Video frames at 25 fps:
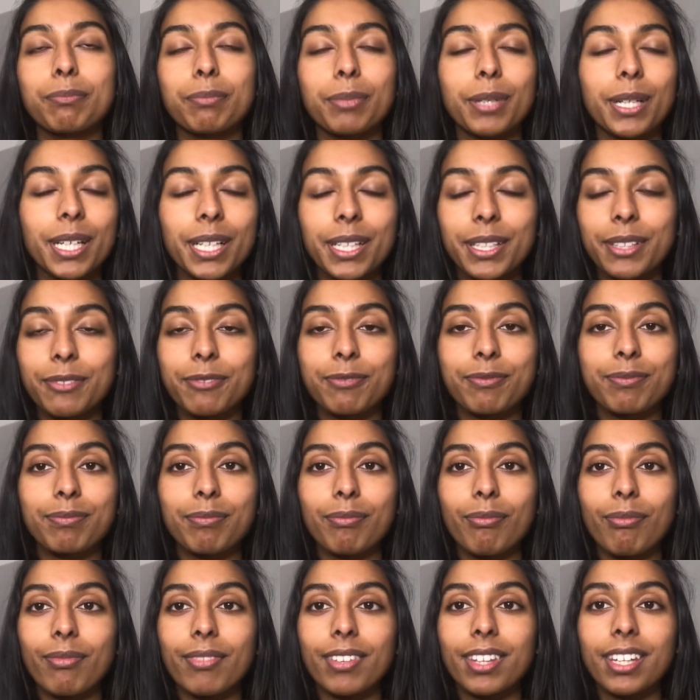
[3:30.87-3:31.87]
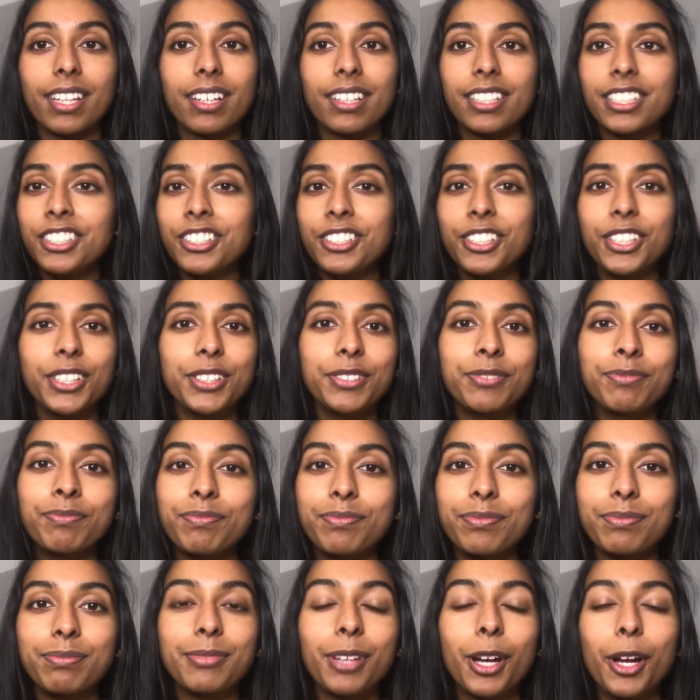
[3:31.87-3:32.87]
But, you know,
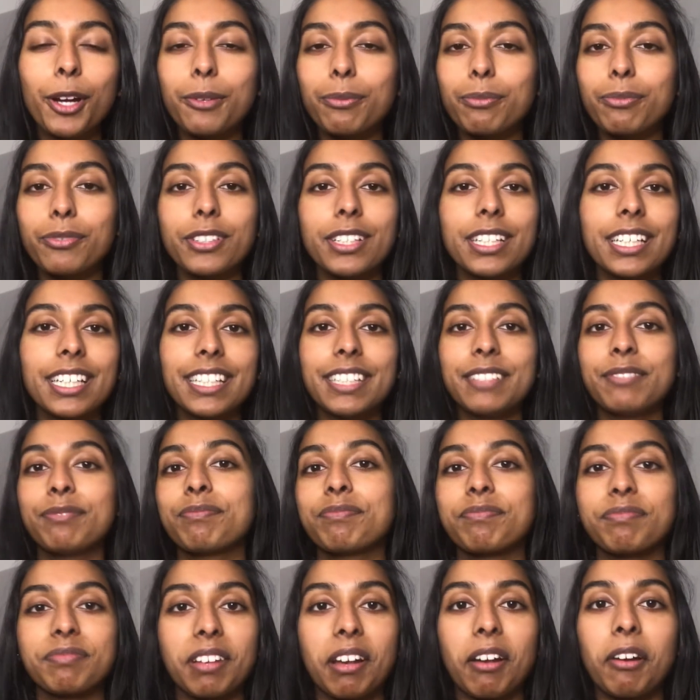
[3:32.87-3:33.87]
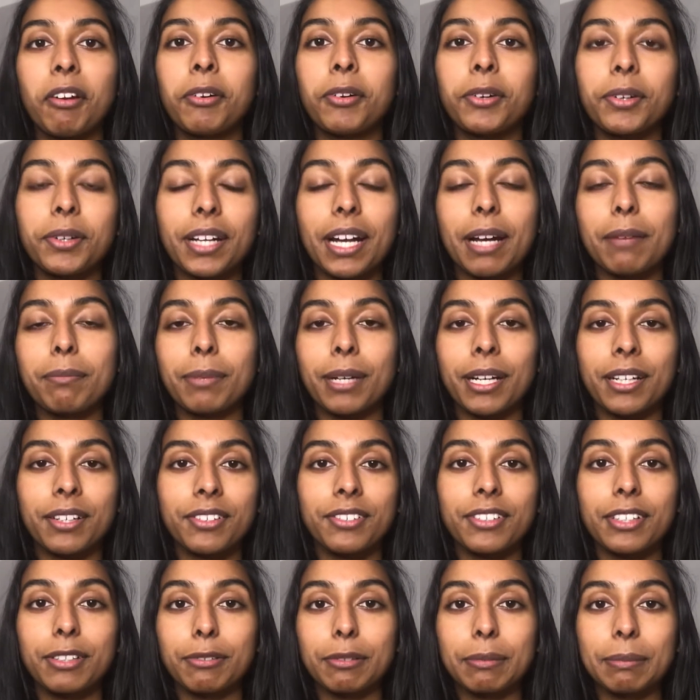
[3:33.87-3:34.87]
hopefully it'll get
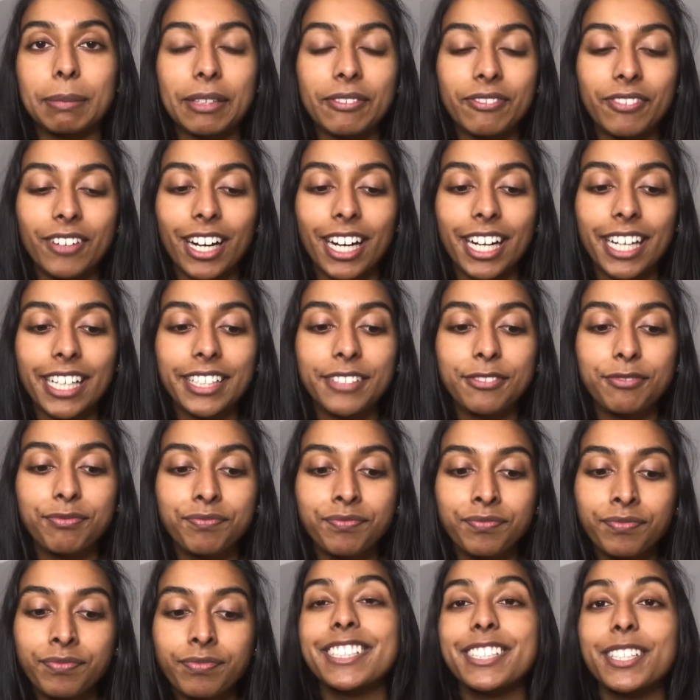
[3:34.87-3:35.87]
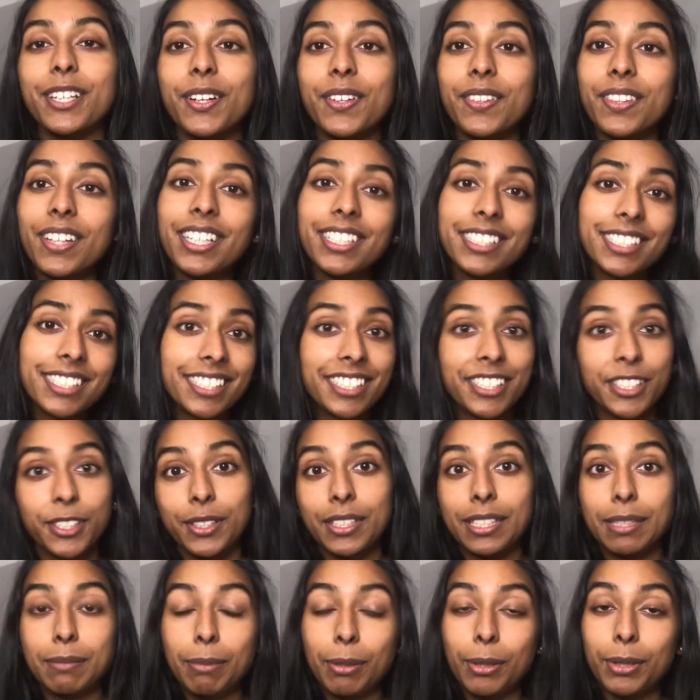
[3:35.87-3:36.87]
better. It will be fine. So that's the
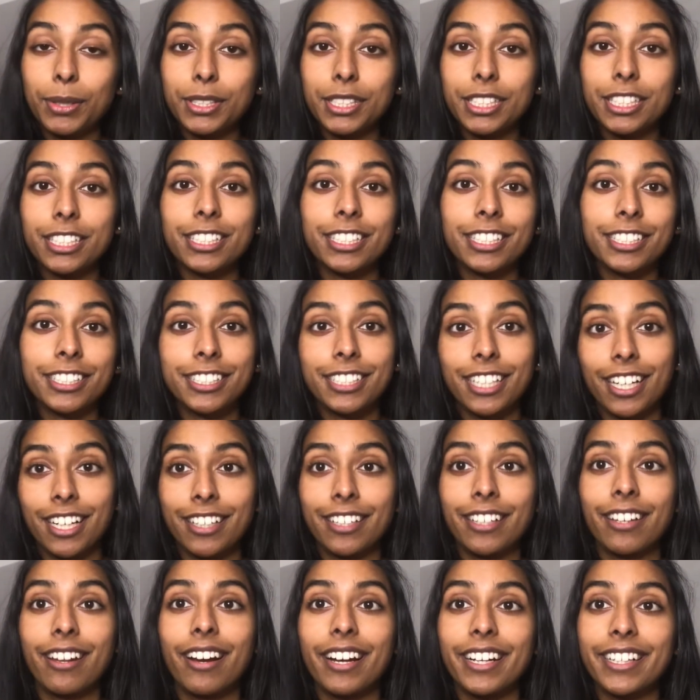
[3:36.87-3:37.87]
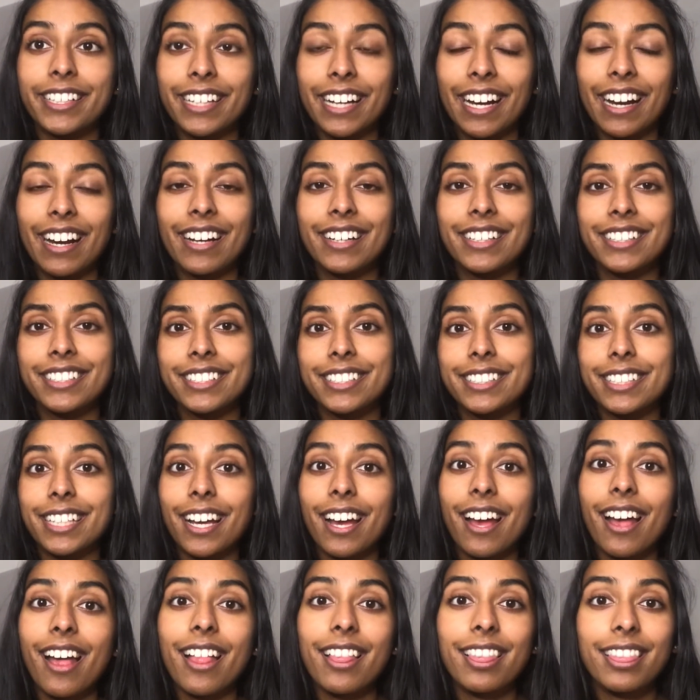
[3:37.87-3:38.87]
uni portion done, I guess.
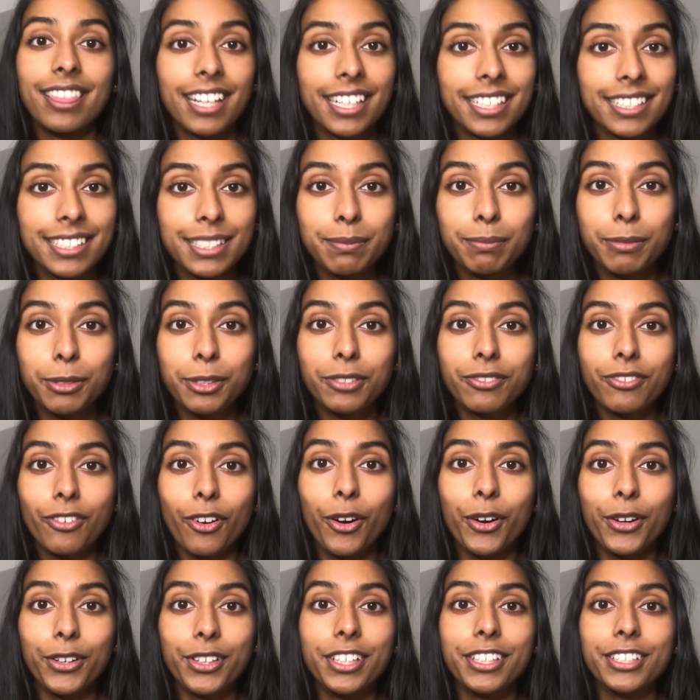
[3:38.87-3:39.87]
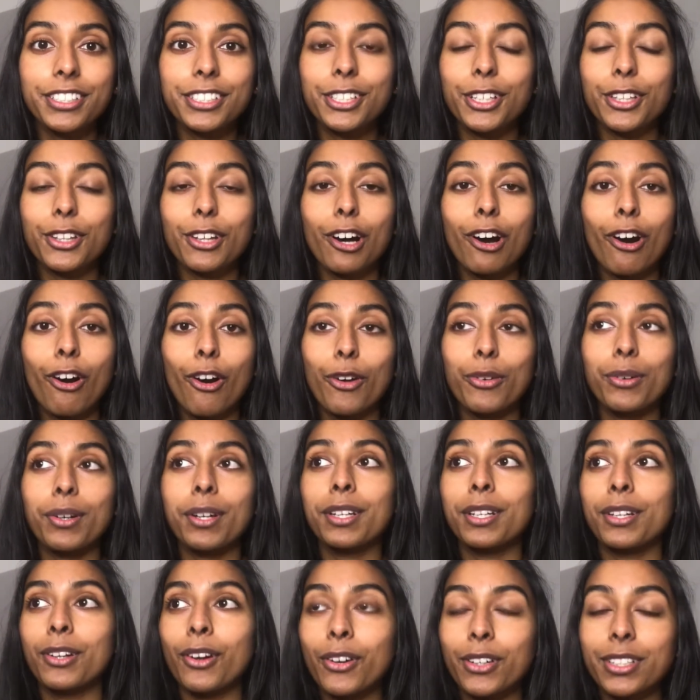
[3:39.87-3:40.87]
Let's move on to the whole
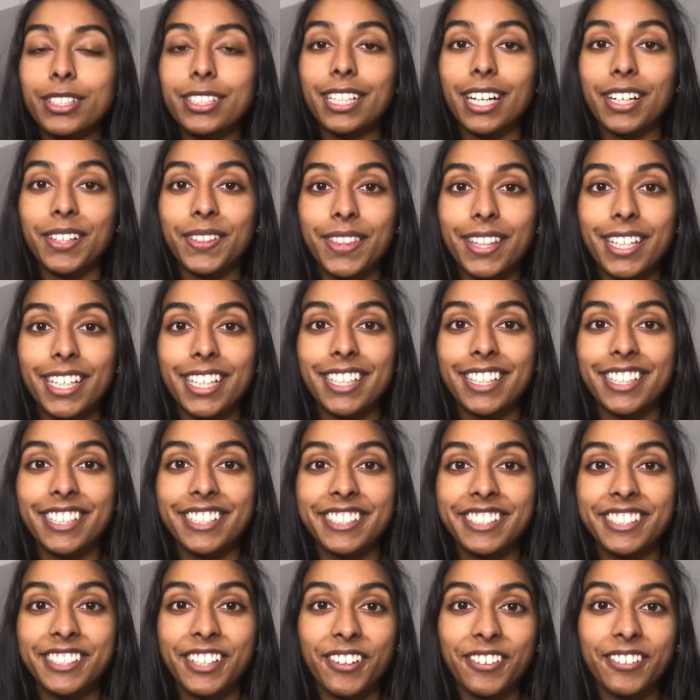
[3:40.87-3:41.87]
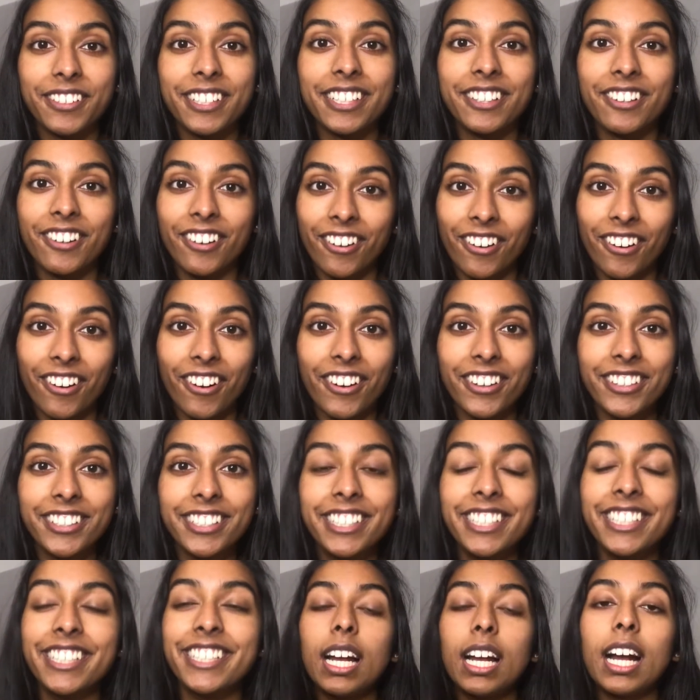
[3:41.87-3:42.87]
lockdown thing that's going on.